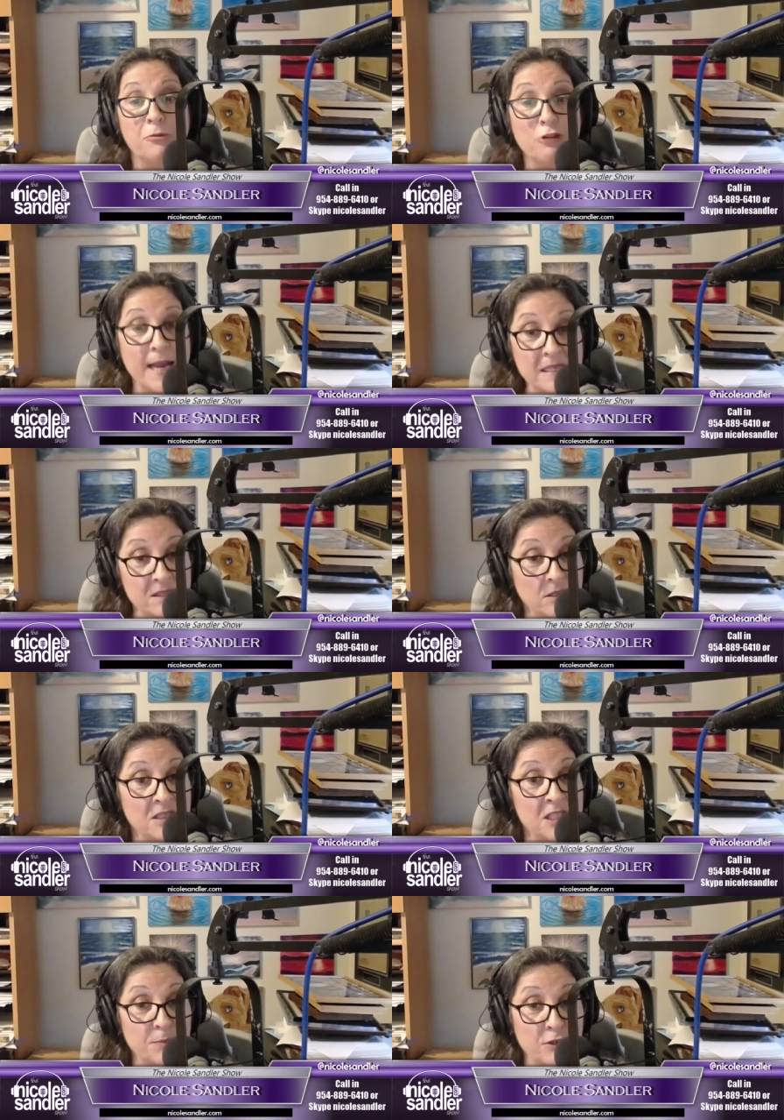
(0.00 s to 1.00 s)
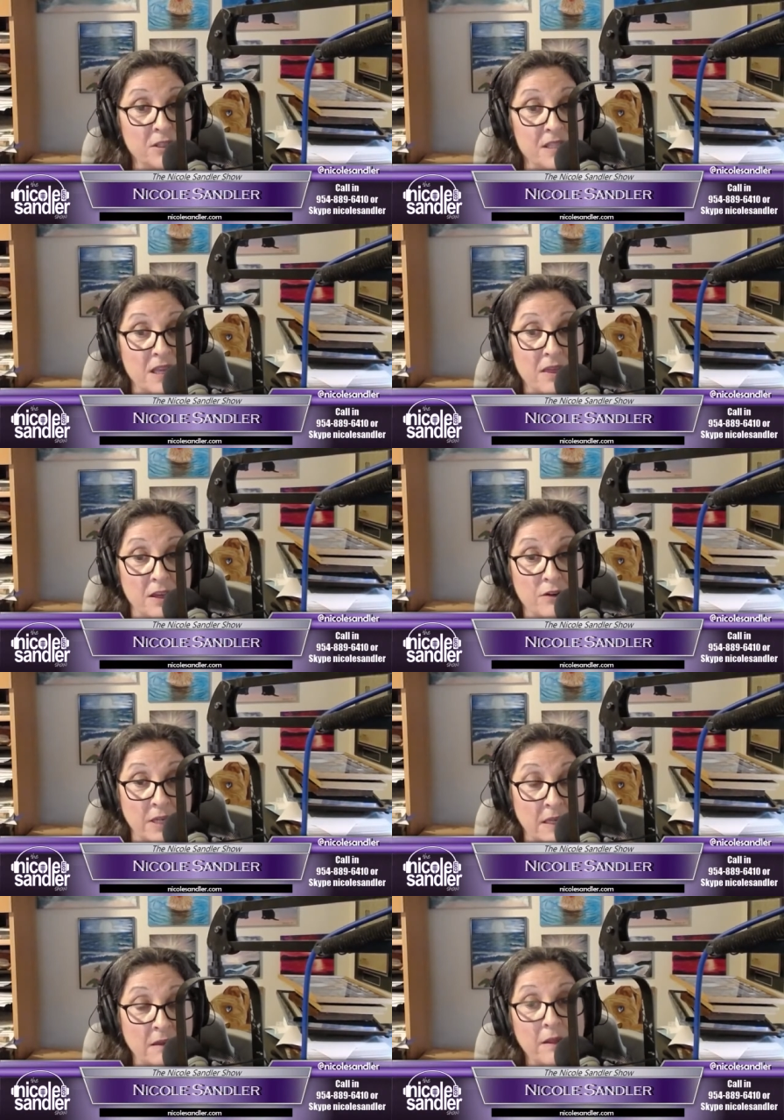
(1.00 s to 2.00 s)
praised a conspiracy
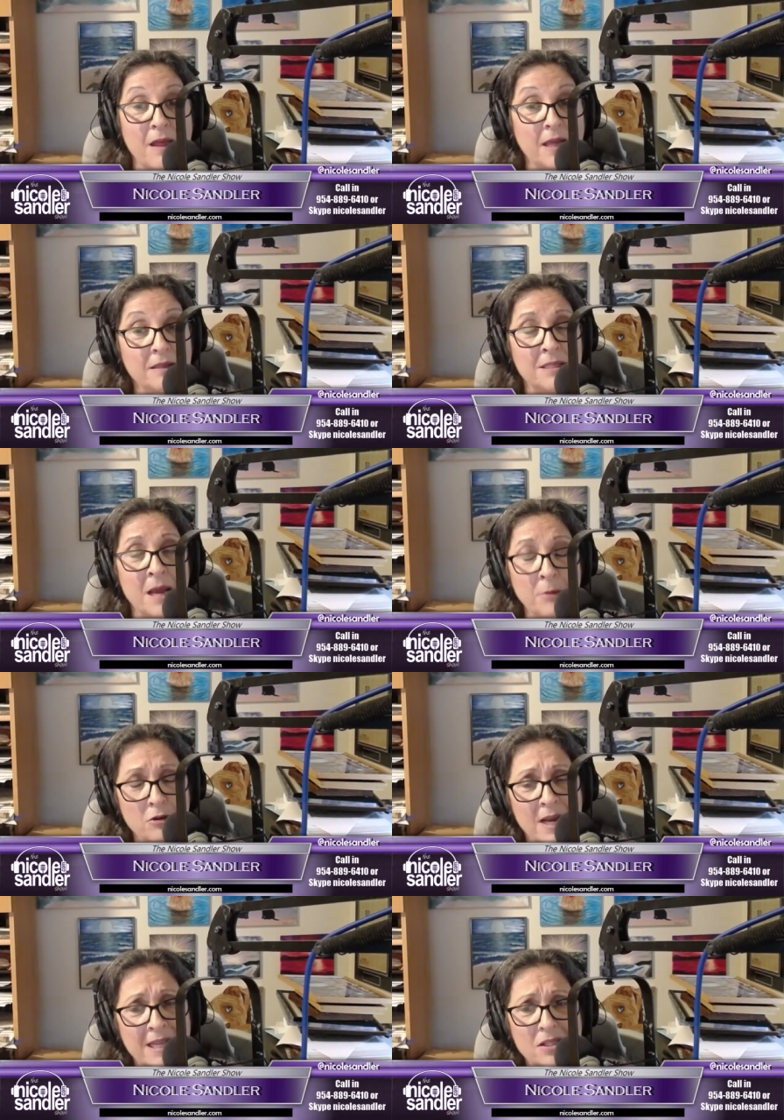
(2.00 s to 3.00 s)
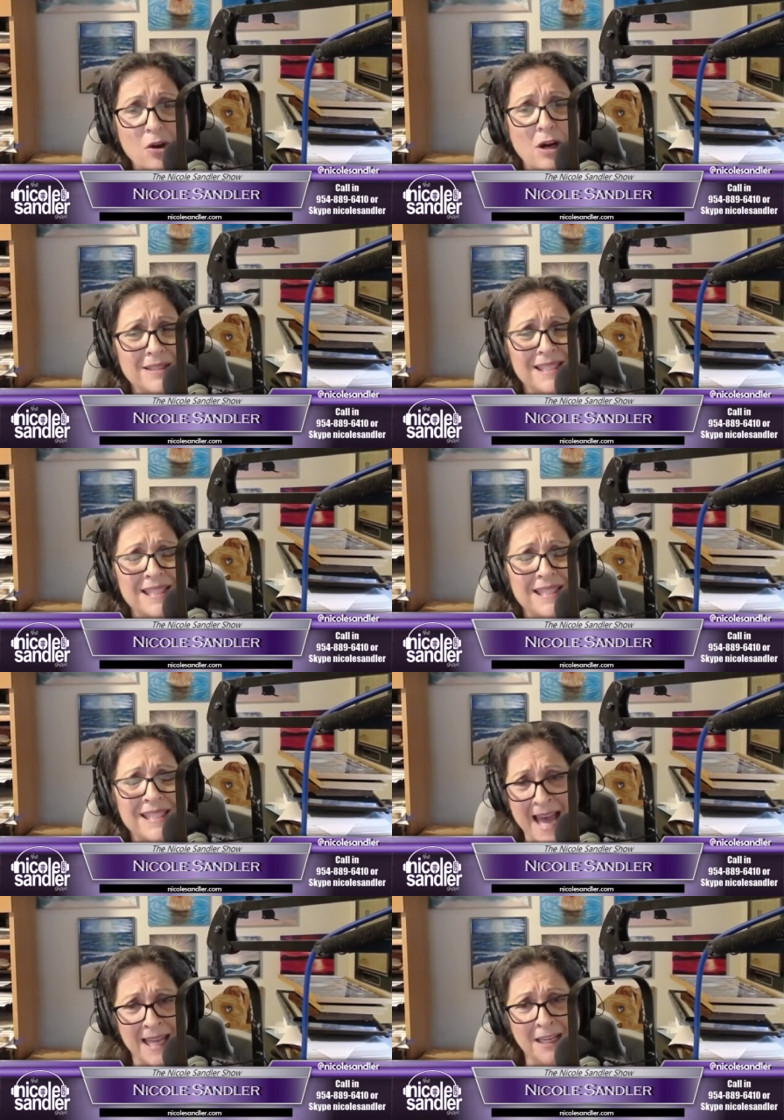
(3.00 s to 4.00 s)
theory that Democrats are
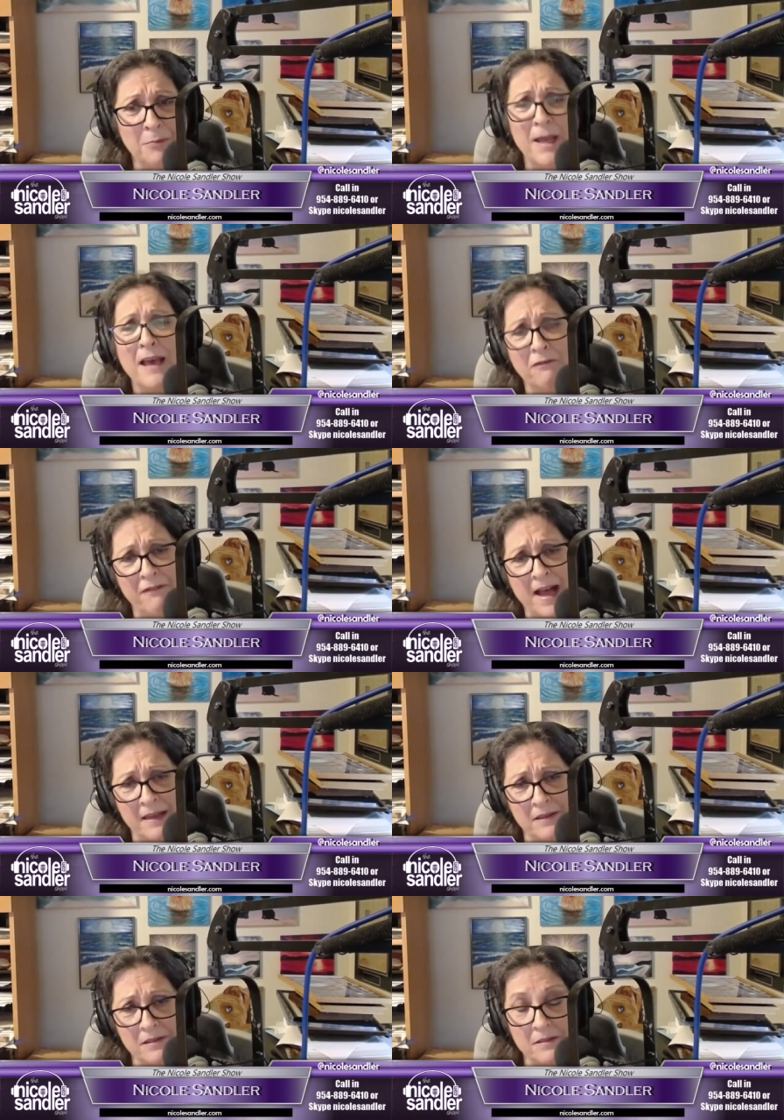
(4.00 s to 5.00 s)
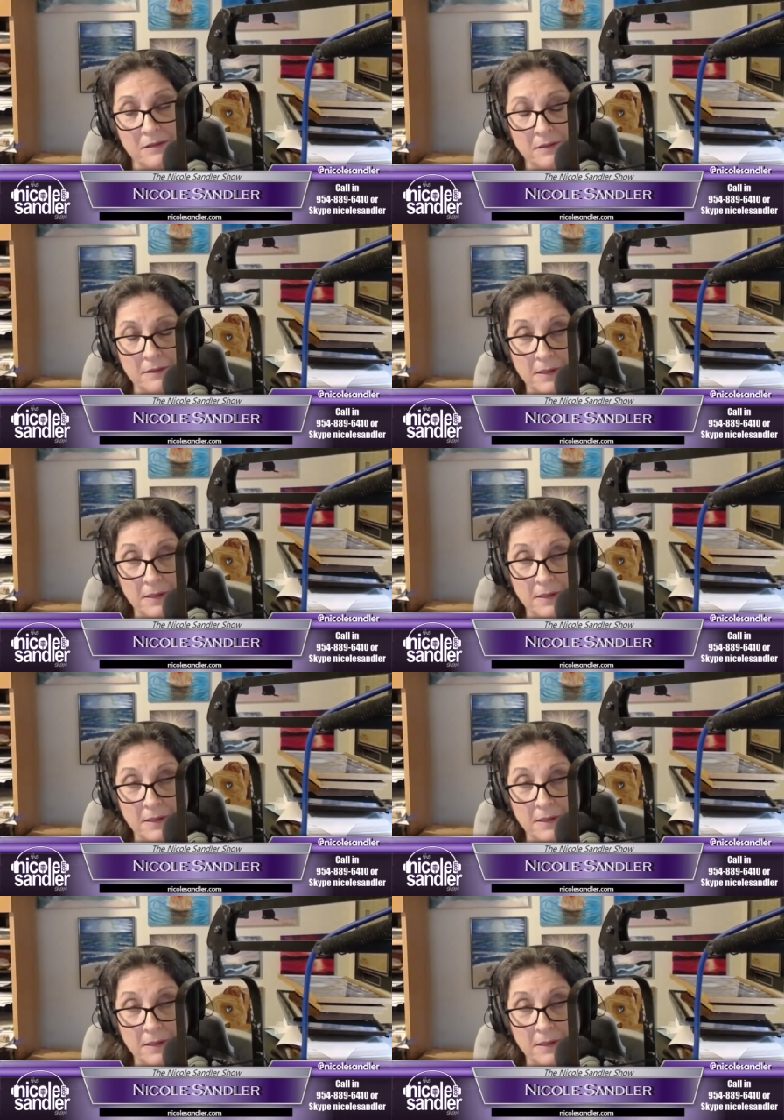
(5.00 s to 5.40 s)
satanic pedophiles